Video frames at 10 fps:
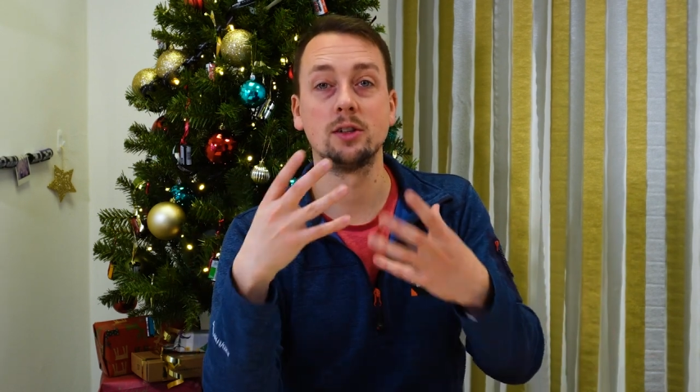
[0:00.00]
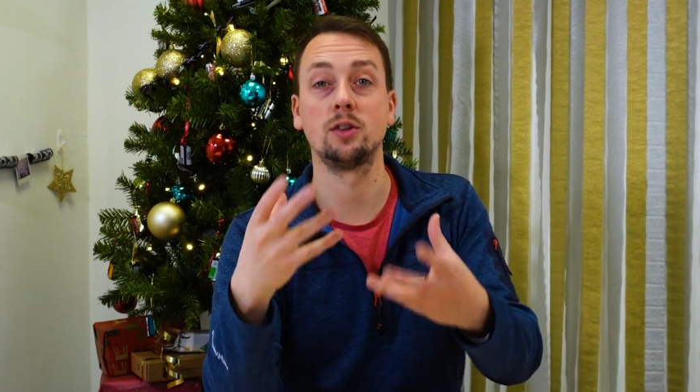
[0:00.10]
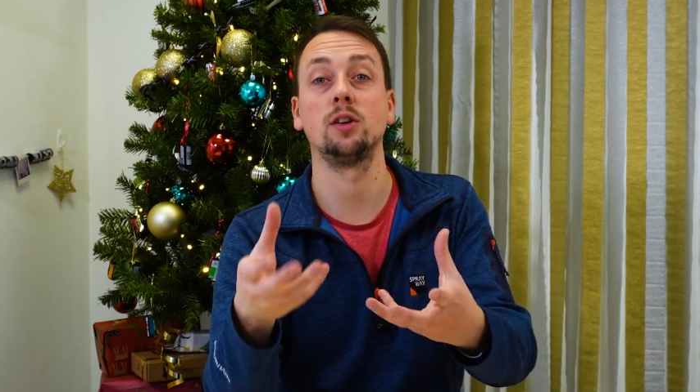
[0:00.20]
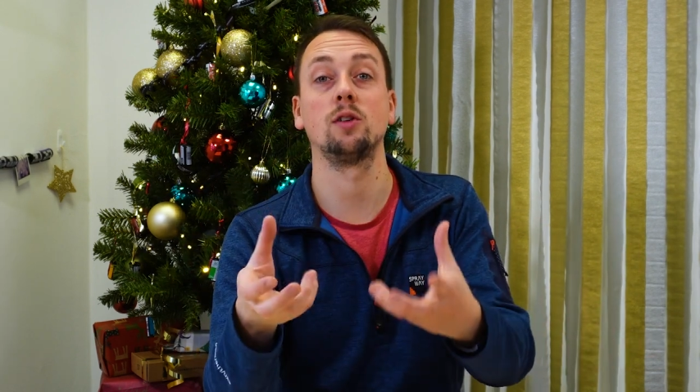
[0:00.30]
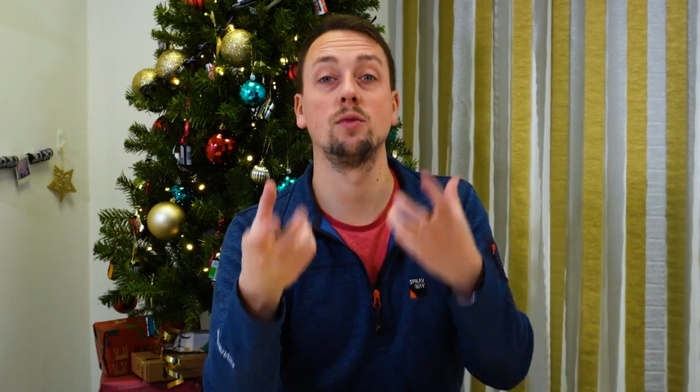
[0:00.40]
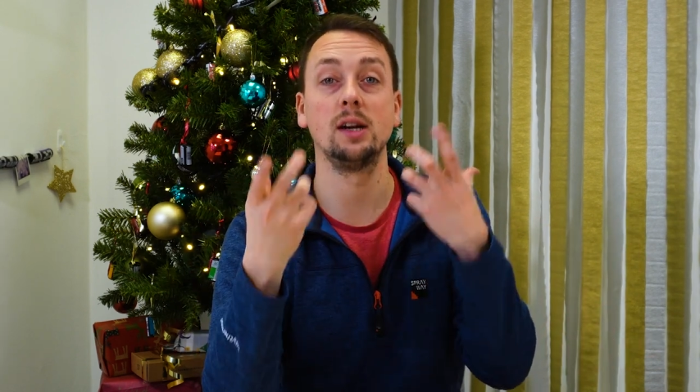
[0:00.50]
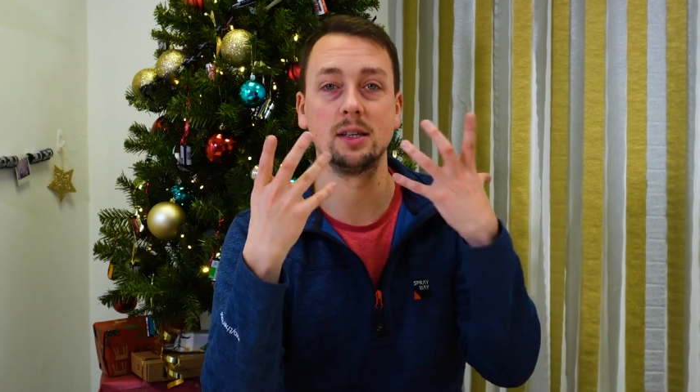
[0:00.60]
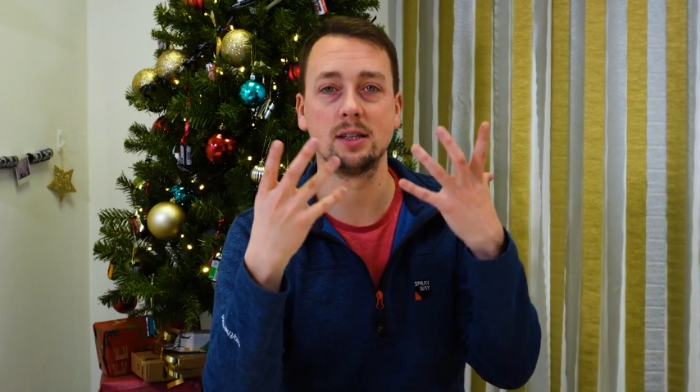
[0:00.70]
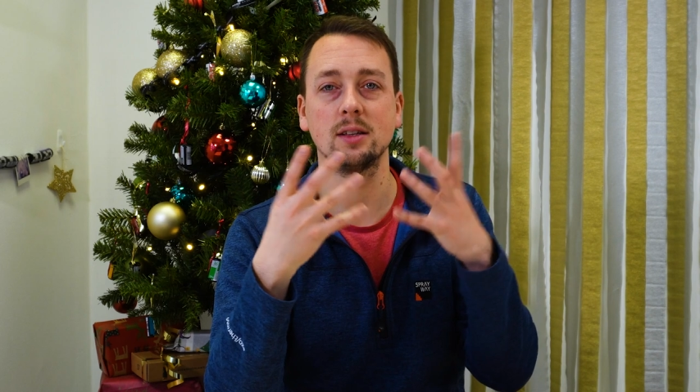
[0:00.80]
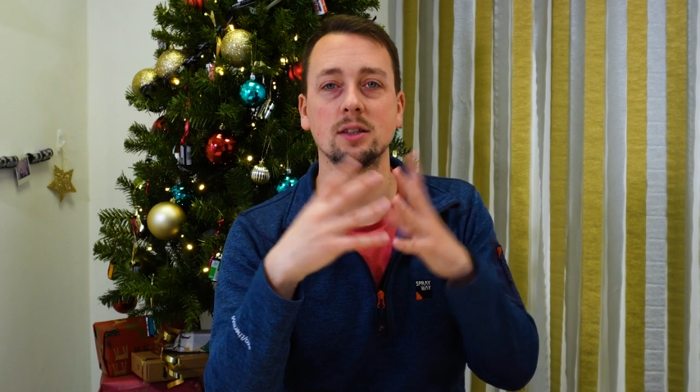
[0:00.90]
so that you can really
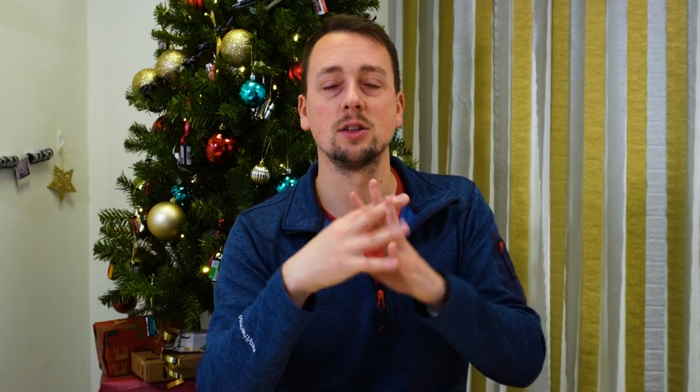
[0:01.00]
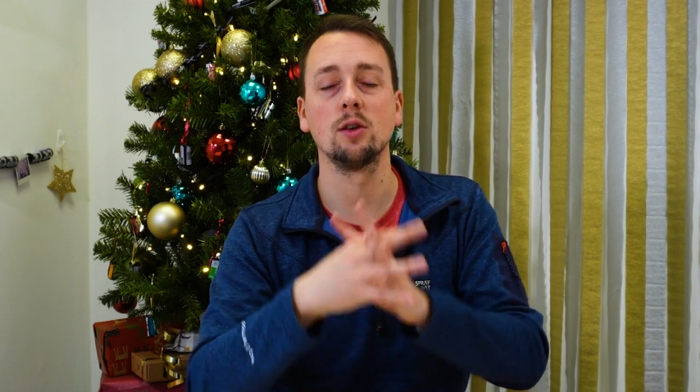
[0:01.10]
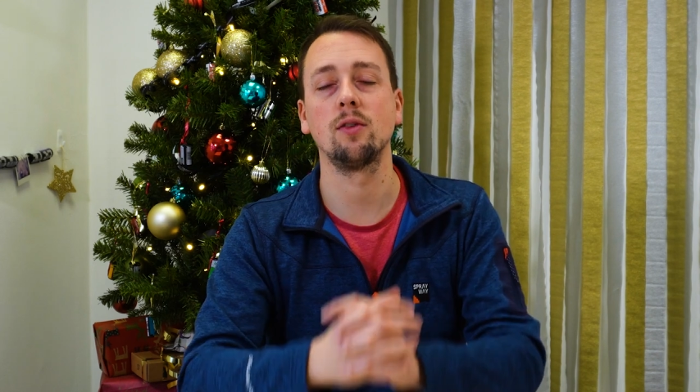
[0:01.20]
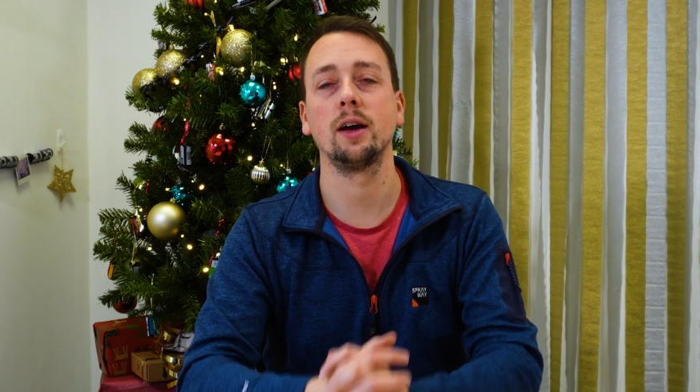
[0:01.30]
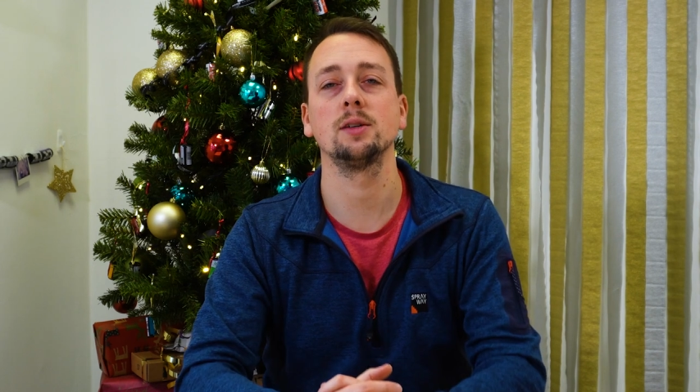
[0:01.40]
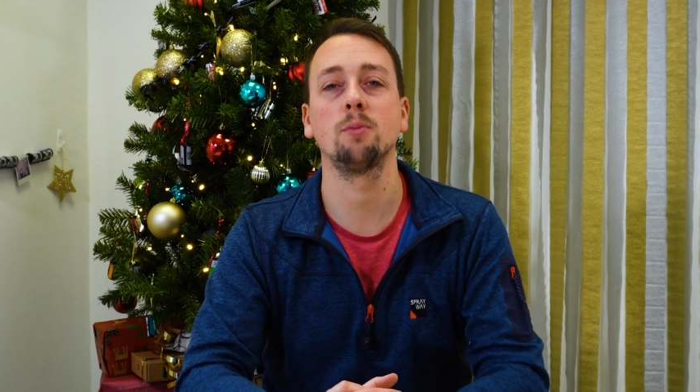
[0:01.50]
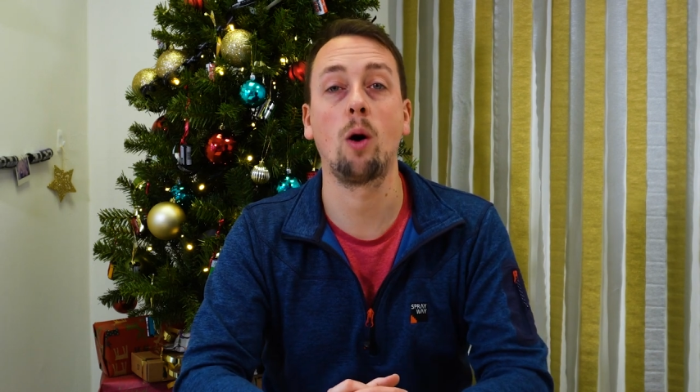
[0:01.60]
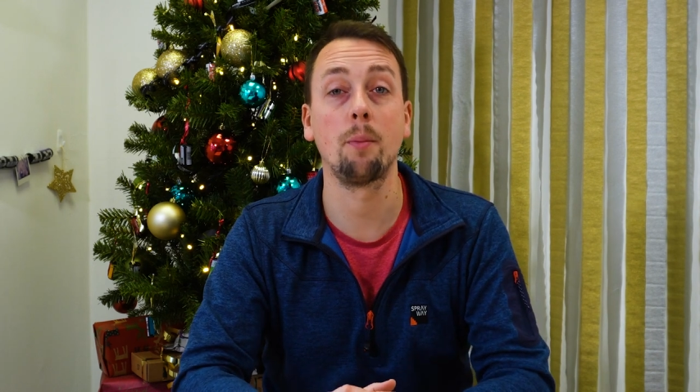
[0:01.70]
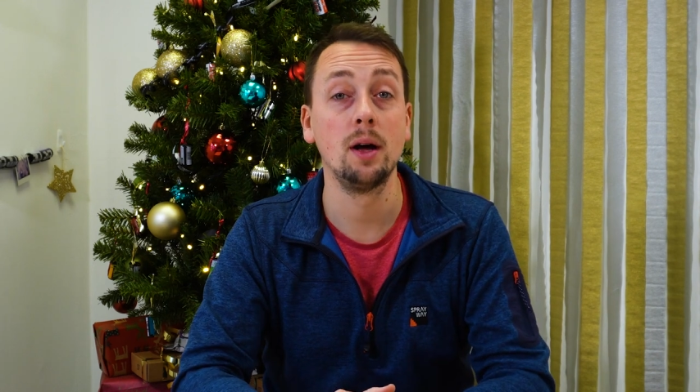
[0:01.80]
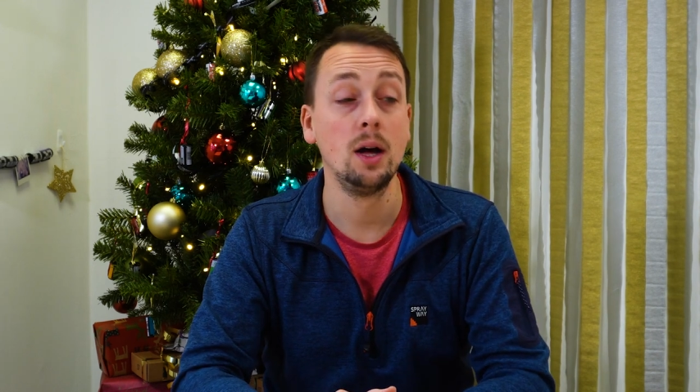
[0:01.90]
see the snowflakes
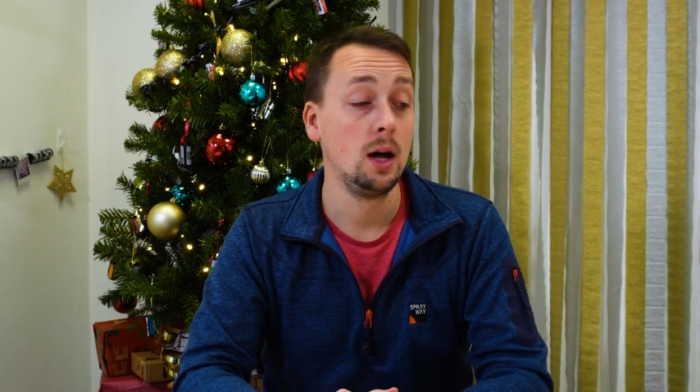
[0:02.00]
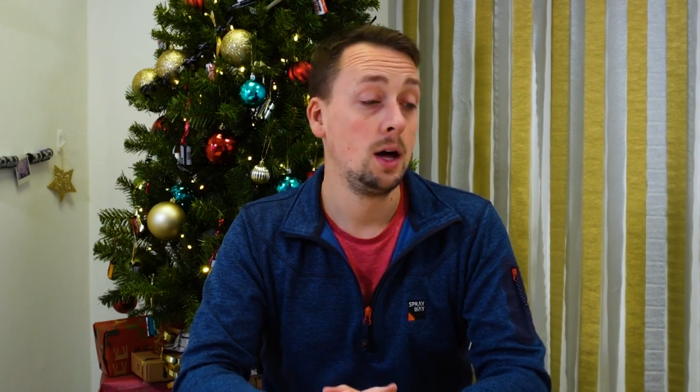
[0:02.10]
pop.